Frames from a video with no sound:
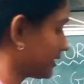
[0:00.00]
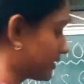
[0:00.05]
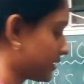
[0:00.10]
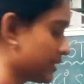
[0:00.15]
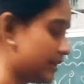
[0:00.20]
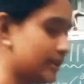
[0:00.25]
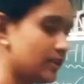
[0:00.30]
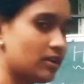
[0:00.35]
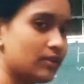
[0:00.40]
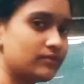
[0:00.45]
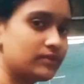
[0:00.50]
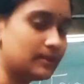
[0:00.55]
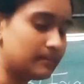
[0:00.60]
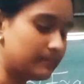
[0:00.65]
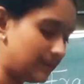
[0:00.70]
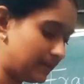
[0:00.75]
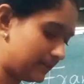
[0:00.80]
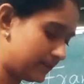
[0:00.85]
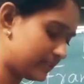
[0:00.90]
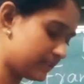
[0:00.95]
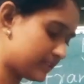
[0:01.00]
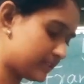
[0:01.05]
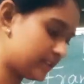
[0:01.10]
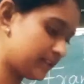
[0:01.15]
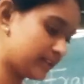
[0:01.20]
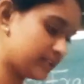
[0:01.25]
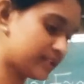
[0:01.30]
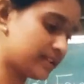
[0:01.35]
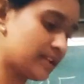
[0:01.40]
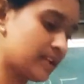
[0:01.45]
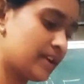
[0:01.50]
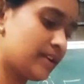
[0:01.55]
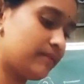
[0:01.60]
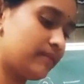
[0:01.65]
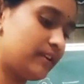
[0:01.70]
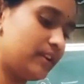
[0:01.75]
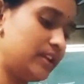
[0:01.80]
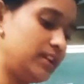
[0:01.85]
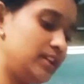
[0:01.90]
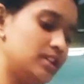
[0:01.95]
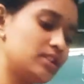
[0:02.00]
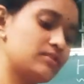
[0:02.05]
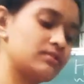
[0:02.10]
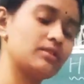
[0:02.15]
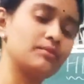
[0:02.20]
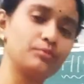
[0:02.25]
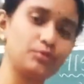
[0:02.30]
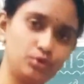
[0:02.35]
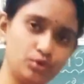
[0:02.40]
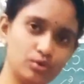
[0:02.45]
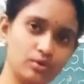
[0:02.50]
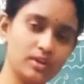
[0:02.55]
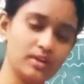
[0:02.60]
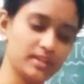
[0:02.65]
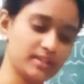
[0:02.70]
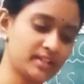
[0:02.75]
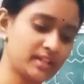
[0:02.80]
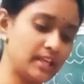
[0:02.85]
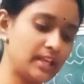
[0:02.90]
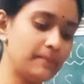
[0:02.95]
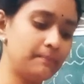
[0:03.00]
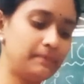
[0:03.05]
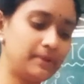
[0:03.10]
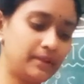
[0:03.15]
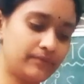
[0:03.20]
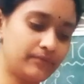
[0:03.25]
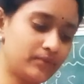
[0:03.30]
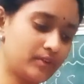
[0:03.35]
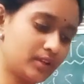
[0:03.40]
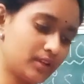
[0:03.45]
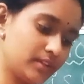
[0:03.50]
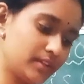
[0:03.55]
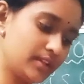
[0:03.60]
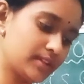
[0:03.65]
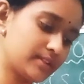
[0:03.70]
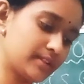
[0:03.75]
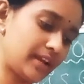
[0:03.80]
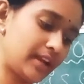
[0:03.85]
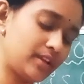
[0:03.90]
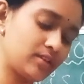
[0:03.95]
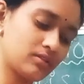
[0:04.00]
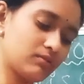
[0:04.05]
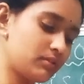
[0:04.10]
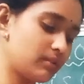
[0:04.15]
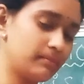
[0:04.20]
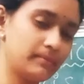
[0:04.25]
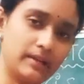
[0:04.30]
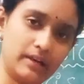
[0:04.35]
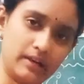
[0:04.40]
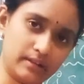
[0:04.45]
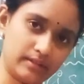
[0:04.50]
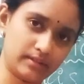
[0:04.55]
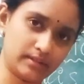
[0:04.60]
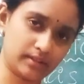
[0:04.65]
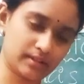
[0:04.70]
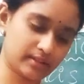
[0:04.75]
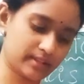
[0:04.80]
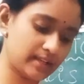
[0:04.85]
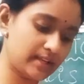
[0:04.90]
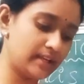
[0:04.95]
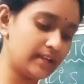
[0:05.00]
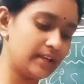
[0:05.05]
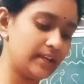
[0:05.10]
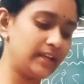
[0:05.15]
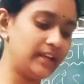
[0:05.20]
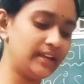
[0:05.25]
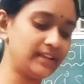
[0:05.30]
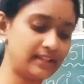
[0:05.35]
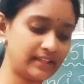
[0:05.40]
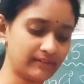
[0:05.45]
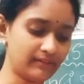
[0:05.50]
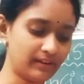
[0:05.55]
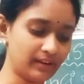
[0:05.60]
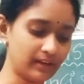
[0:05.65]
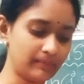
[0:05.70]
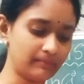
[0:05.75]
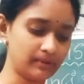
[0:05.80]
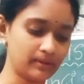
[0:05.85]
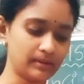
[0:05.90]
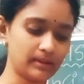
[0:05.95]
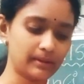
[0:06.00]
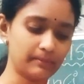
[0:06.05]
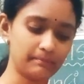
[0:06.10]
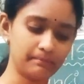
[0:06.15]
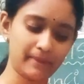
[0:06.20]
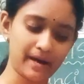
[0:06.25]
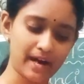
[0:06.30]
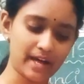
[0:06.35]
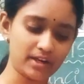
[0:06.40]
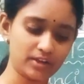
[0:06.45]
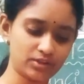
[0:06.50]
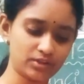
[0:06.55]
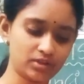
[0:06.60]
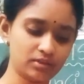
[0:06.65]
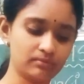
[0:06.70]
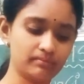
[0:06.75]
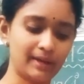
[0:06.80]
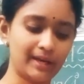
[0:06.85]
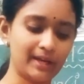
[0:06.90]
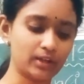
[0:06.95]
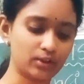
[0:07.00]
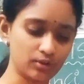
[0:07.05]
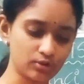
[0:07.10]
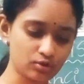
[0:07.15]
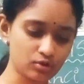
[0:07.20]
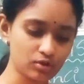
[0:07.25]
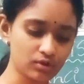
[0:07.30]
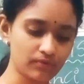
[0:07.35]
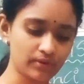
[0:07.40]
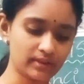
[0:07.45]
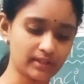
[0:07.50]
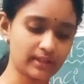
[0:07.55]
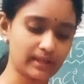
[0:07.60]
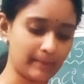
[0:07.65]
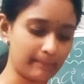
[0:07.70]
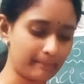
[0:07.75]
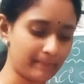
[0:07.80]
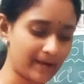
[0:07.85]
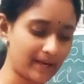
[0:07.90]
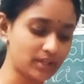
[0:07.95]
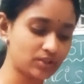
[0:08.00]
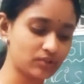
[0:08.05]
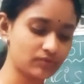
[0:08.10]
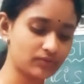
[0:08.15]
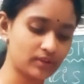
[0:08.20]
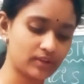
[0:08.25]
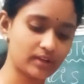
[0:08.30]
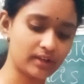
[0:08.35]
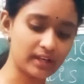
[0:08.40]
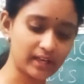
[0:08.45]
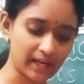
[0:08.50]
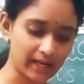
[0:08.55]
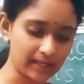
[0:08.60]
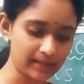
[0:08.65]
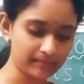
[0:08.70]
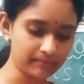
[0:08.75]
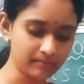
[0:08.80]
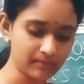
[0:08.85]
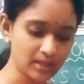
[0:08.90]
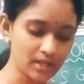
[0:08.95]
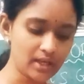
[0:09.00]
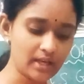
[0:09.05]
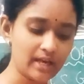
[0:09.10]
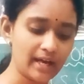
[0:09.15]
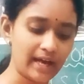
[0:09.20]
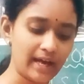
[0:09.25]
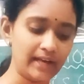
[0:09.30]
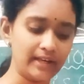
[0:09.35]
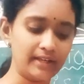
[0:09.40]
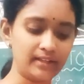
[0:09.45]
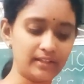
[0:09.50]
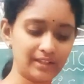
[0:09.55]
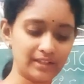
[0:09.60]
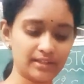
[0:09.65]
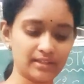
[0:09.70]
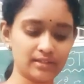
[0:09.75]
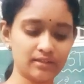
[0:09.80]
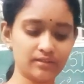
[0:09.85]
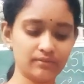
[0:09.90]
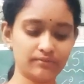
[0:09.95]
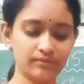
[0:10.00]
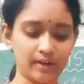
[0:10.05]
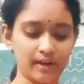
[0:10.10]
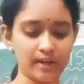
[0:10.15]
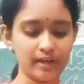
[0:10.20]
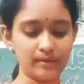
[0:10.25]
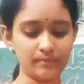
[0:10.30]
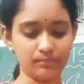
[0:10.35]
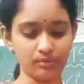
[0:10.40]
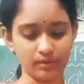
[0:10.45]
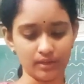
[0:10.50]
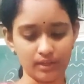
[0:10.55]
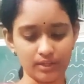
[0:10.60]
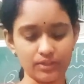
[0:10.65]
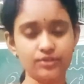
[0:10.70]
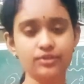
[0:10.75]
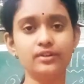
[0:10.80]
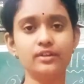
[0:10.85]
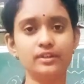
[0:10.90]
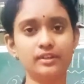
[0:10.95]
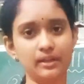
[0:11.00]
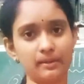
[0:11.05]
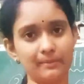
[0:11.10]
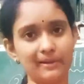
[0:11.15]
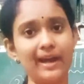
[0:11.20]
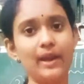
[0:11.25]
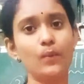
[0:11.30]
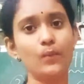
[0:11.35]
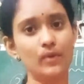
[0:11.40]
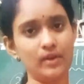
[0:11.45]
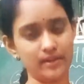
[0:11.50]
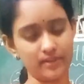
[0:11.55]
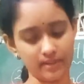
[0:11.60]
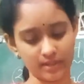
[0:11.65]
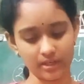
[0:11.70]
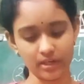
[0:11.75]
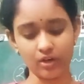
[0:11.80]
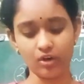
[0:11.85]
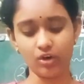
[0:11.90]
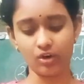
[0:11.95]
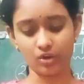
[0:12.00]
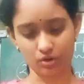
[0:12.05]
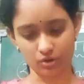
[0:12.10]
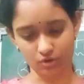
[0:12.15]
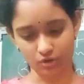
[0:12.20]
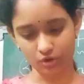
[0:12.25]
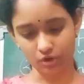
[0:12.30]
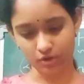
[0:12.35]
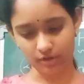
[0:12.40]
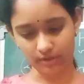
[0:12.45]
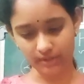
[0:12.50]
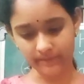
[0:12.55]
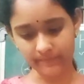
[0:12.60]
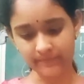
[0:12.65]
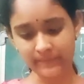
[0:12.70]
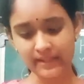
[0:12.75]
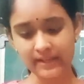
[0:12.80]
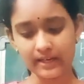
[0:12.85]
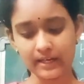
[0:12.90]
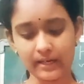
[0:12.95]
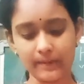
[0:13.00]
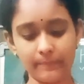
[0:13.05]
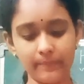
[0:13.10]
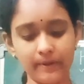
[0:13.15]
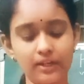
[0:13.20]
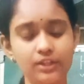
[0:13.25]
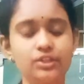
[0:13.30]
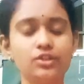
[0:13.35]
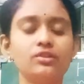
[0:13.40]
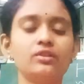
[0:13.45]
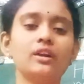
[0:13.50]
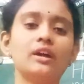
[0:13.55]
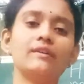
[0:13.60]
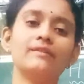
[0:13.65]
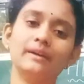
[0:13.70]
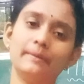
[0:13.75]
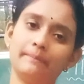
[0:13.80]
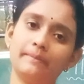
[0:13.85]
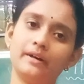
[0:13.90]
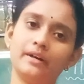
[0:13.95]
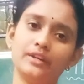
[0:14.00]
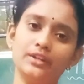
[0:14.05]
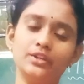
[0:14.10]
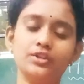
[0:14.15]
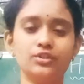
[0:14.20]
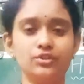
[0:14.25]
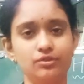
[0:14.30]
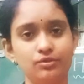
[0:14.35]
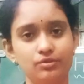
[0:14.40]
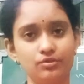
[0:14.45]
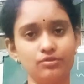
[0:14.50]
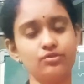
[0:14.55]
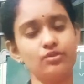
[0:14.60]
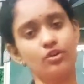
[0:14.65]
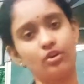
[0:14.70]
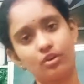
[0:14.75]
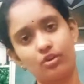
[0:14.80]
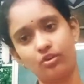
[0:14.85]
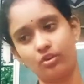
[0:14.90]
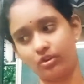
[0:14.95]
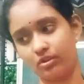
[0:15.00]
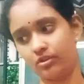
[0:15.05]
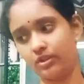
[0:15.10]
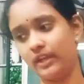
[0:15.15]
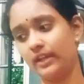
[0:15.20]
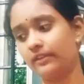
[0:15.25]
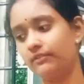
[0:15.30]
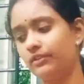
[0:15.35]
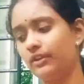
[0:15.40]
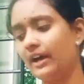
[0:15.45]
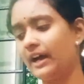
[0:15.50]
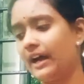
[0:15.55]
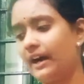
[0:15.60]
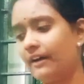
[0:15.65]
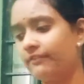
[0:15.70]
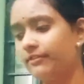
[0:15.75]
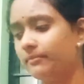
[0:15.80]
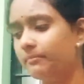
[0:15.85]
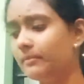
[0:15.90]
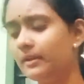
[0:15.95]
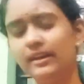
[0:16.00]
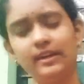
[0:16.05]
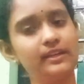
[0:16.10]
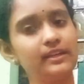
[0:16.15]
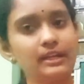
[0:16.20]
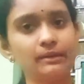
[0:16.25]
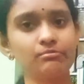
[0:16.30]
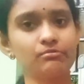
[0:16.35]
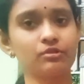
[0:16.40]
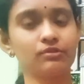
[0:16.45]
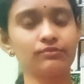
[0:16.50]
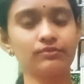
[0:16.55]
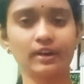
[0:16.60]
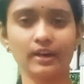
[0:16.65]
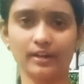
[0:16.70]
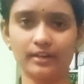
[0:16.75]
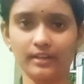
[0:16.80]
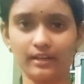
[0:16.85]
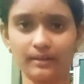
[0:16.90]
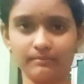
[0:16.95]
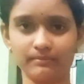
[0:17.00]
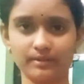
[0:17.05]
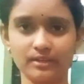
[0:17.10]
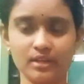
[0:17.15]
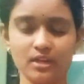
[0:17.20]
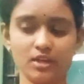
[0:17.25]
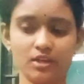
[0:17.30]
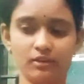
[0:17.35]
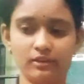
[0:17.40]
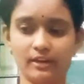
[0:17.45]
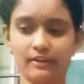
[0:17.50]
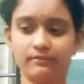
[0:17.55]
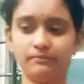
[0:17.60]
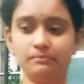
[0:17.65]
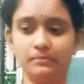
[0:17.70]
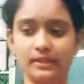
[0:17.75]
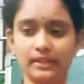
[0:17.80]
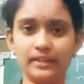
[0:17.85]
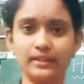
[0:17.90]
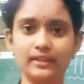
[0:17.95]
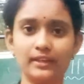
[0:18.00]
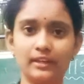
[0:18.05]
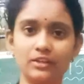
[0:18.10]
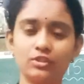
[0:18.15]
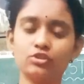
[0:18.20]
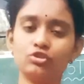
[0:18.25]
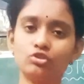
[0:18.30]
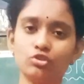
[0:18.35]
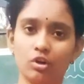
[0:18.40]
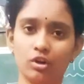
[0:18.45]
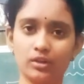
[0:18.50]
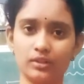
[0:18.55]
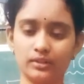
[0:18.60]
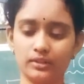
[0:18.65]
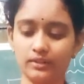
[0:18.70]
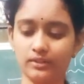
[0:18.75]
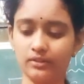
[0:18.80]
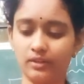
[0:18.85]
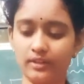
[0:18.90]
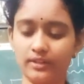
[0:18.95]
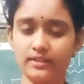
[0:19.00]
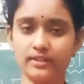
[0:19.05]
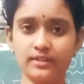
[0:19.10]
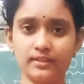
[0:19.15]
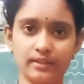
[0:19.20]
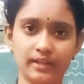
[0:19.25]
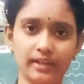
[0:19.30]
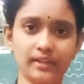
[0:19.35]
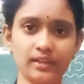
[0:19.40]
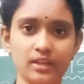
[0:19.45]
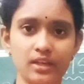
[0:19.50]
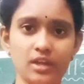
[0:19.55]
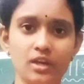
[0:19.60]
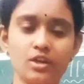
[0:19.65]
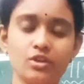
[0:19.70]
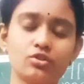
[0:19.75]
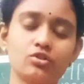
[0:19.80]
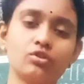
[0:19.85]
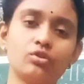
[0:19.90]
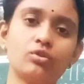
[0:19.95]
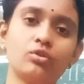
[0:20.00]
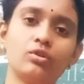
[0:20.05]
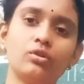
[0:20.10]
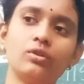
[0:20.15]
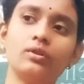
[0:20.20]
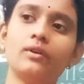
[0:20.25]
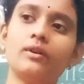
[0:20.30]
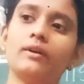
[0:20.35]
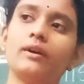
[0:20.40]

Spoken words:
study of the ballistics, where he is from US. He preferred the science of the ballistics. He developed a comparison microscope for the comparison of the crime and test fire bullets to determine whether or not a particular weapon is used or not. Like we have many types of firearms. You have big guns, short guns, like so